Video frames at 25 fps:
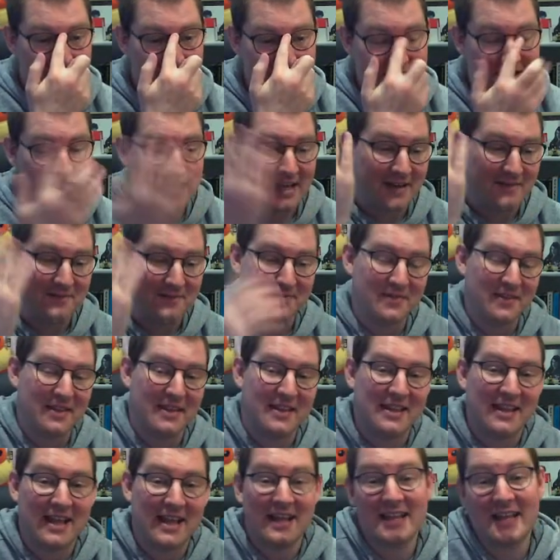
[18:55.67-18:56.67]
So yeah,
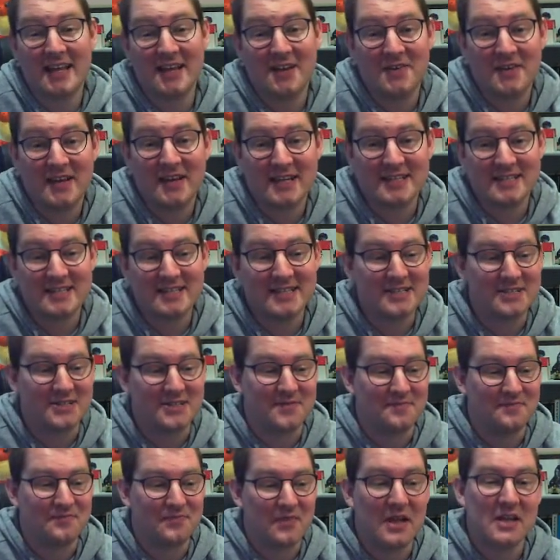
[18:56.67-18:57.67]
I like going against
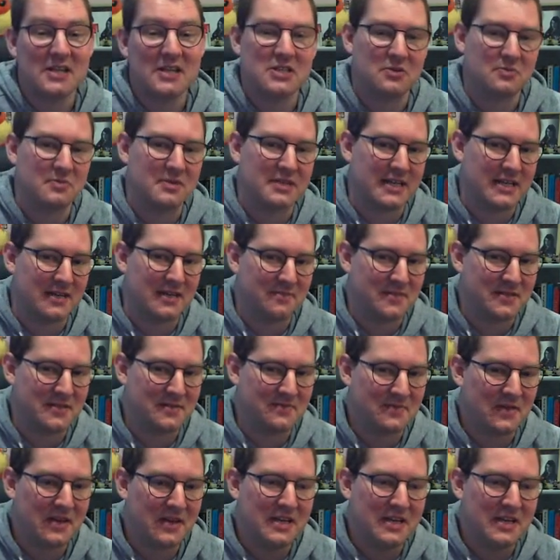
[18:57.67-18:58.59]
Legion sometimes.